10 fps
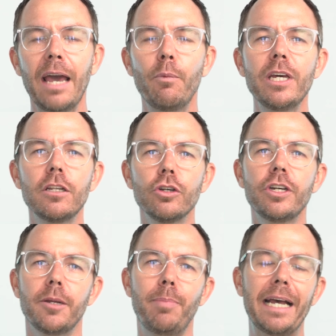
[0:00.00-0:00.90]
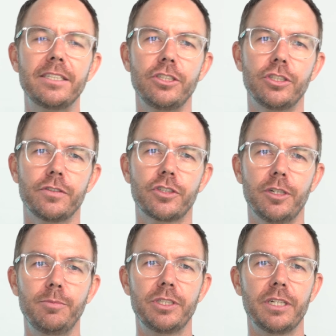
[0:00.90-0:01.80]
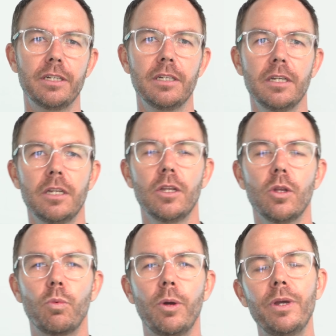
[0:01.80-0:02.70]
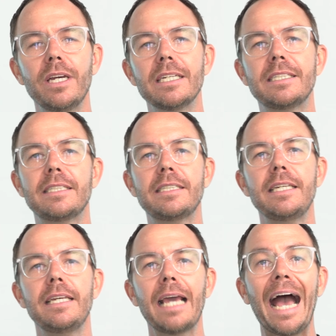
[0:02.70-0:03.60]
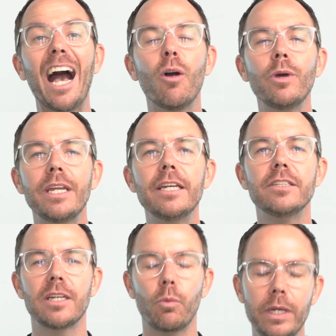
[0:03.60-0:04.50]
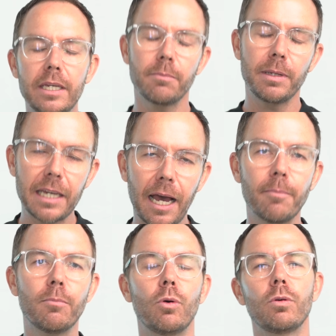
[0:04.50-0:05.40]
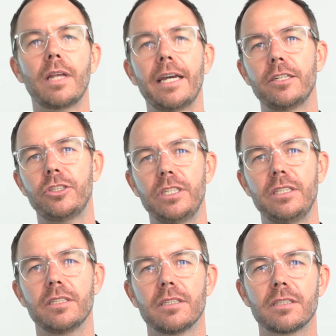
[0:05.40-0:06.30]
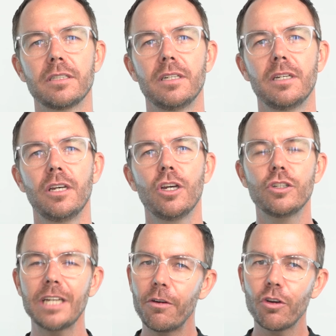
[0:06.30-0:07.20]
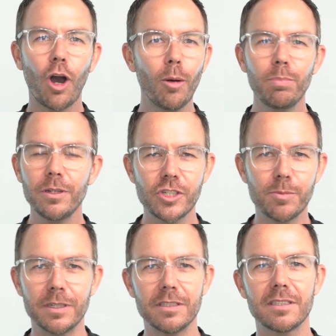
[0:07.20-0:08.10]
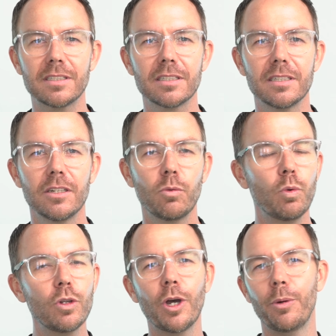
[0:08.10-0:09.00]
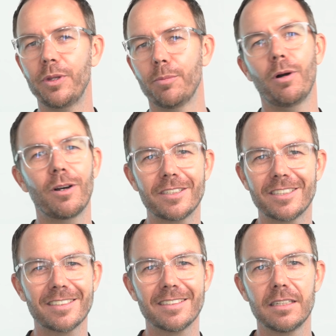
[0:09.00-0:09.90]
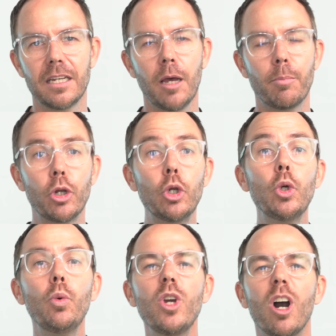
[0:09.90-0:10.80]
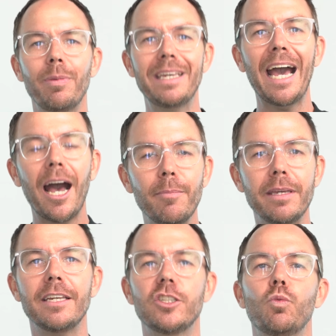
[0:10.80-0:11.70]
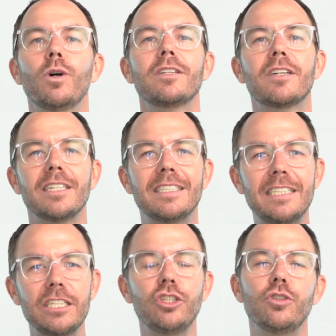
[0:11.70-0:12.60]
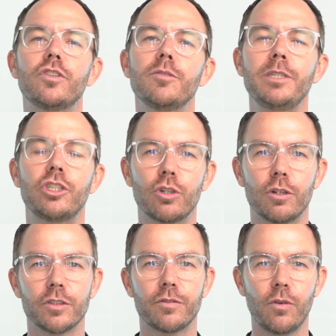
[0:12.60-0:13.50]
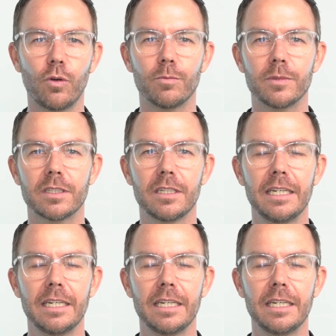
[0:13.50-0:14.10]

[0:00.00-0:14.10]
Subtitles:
And we're going to look at a passage of Scripture where we're going to see how it is that we can become more like Jesus. Because our accomplishments will go in the box, but who we are becoming is what continues to be transformed.